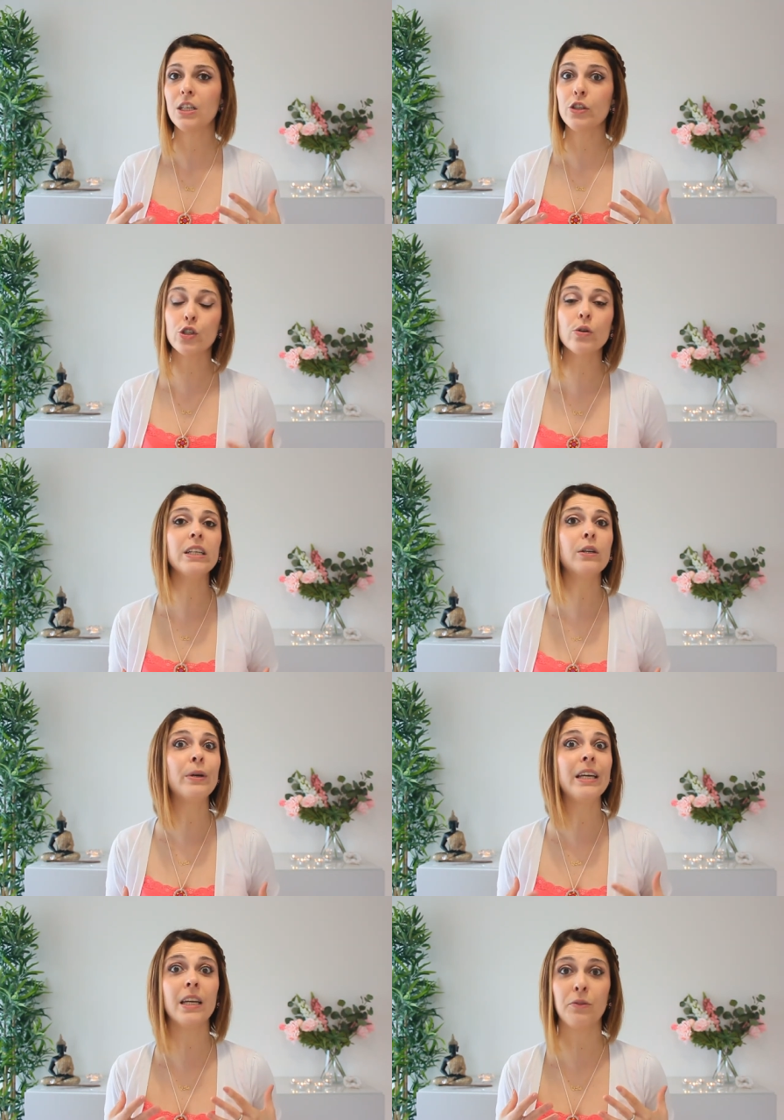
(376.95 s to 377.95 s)
Enjoy the
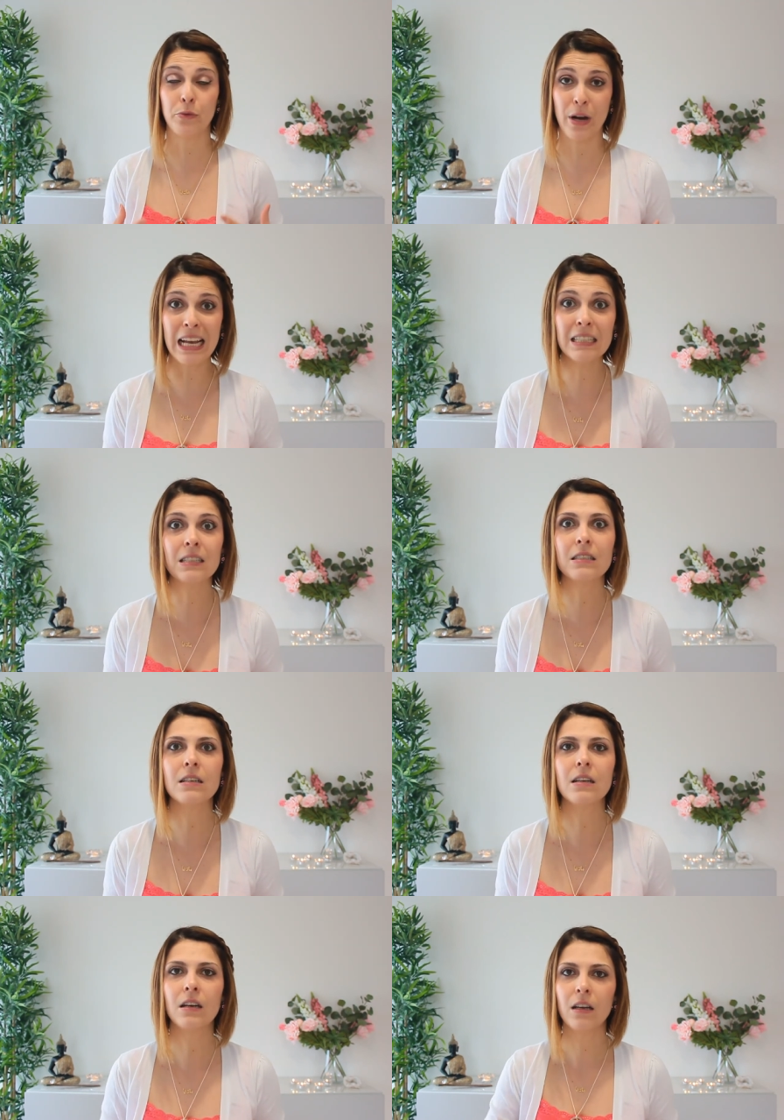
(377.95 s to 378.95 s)
weekend rest,